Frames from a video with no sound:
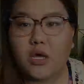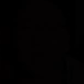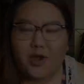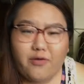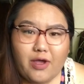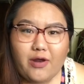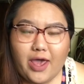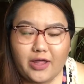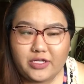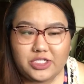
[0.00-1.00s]
year-round
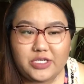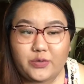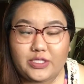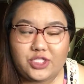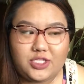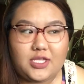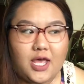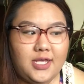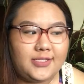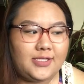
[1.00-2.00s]
allergy, which sucks.